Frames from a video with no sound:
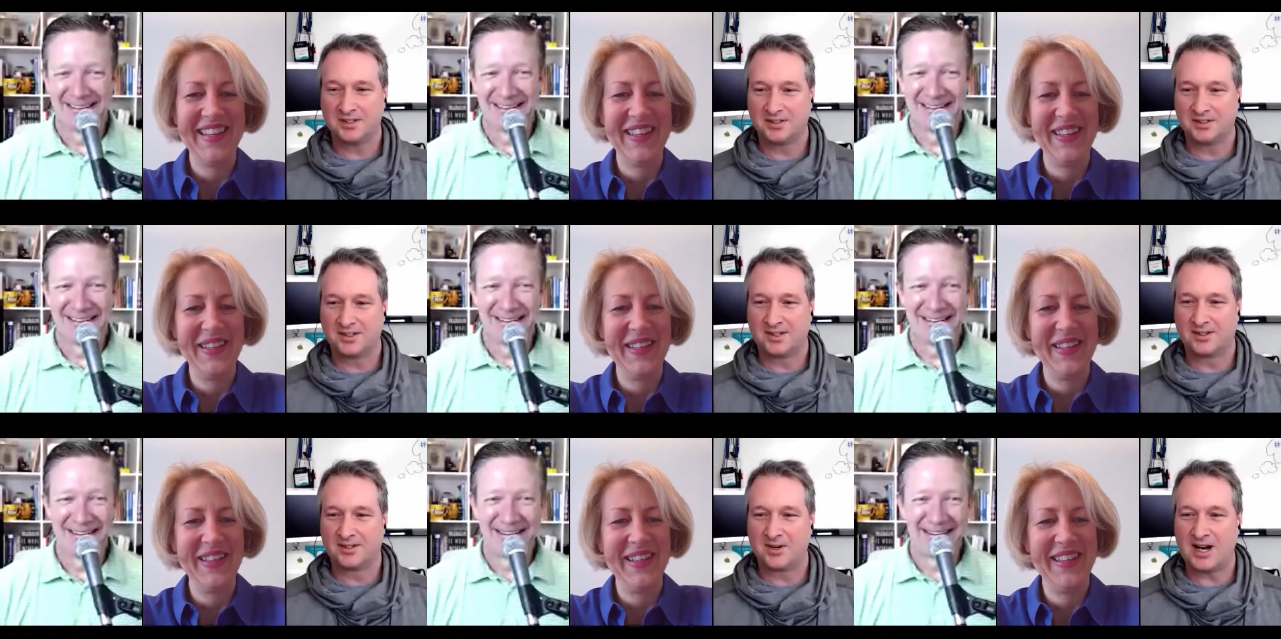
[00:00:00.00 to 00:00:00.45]

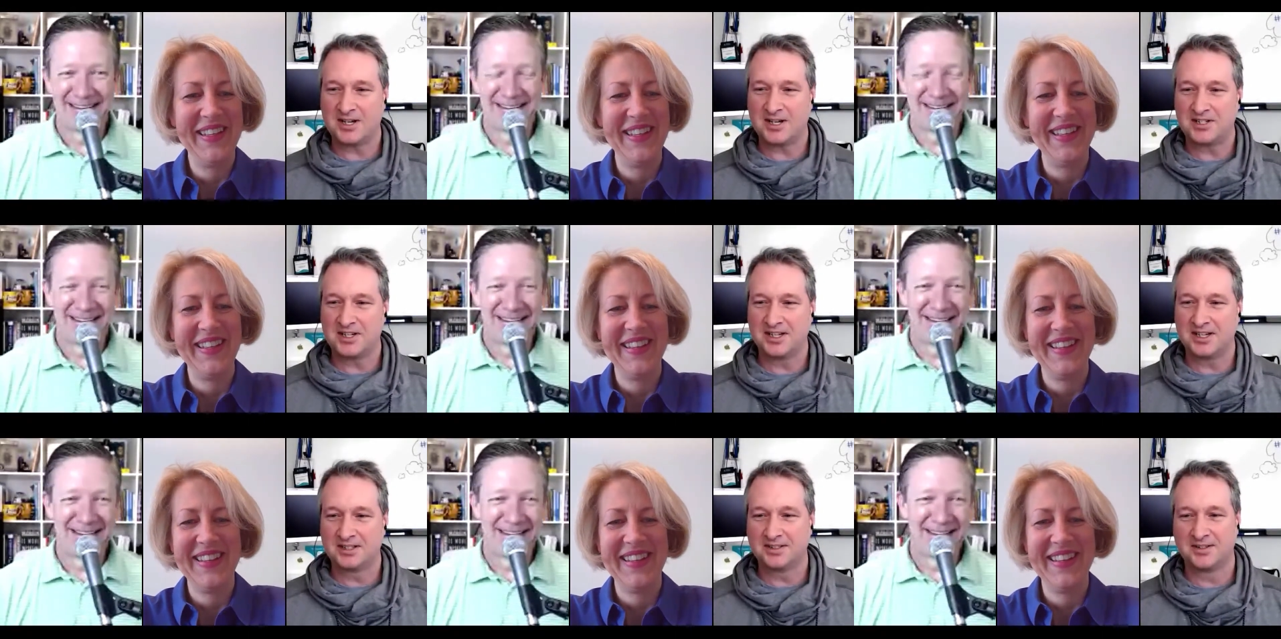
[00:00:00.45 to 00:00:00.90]
Speaker 1: crashing in
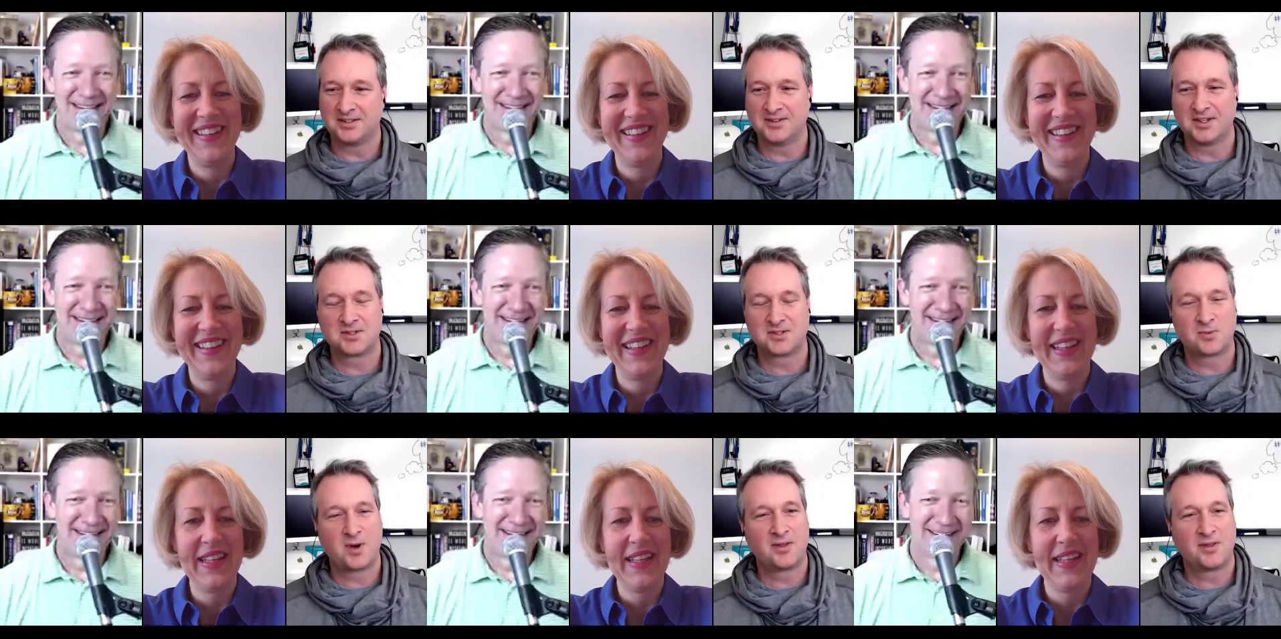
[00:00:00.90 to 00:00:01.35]
on this
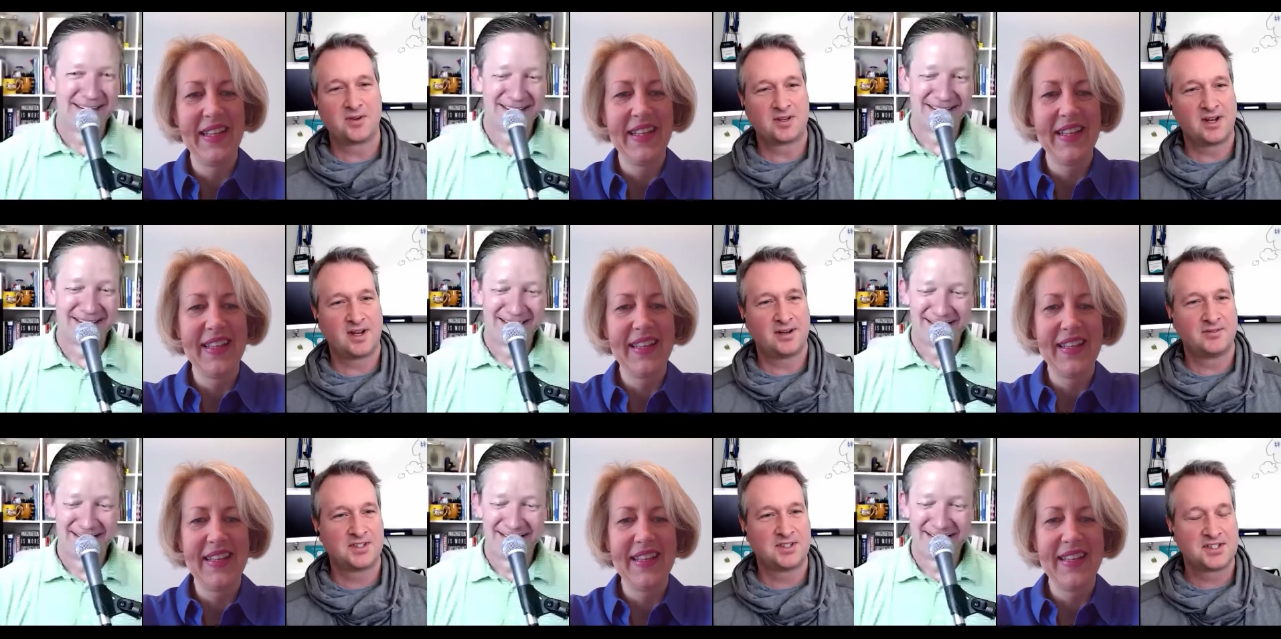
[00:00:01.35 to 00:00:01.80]
weather
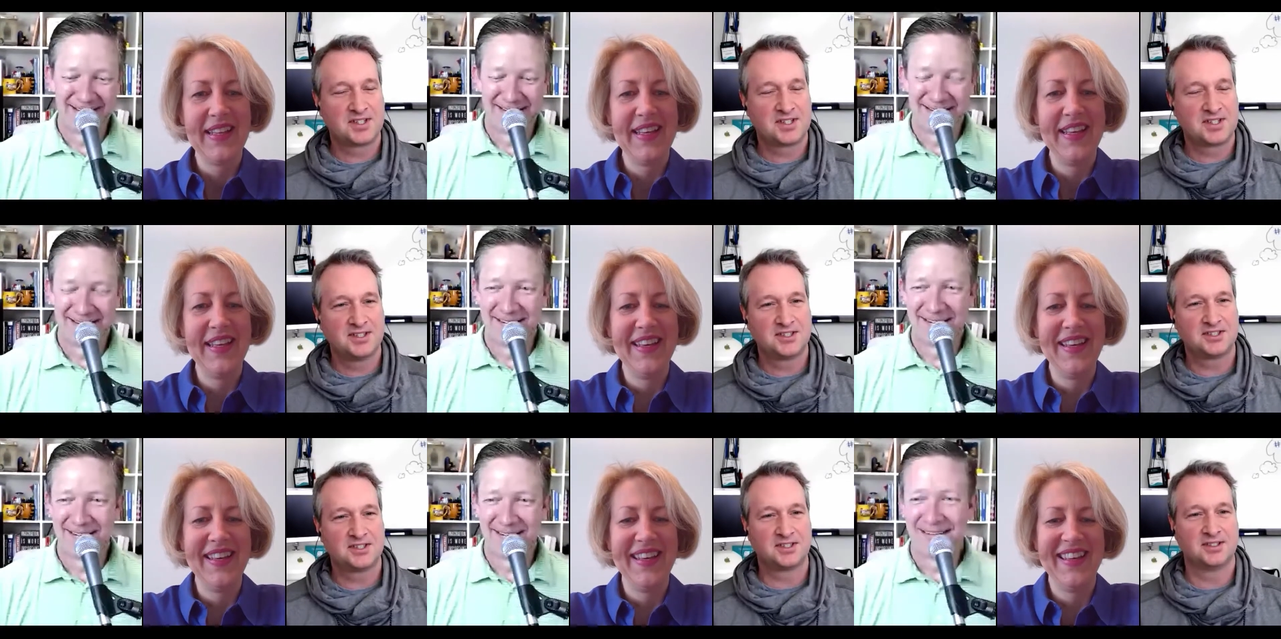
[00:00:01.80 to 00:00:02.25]

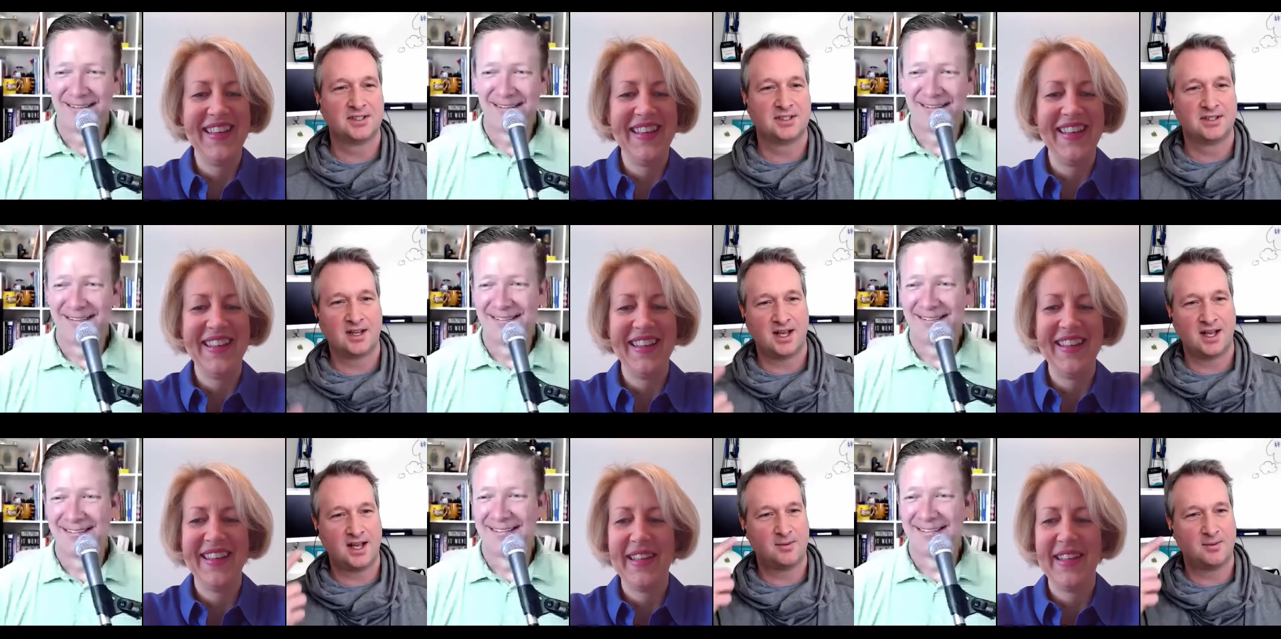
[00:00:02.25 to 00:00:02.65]
conversation, um,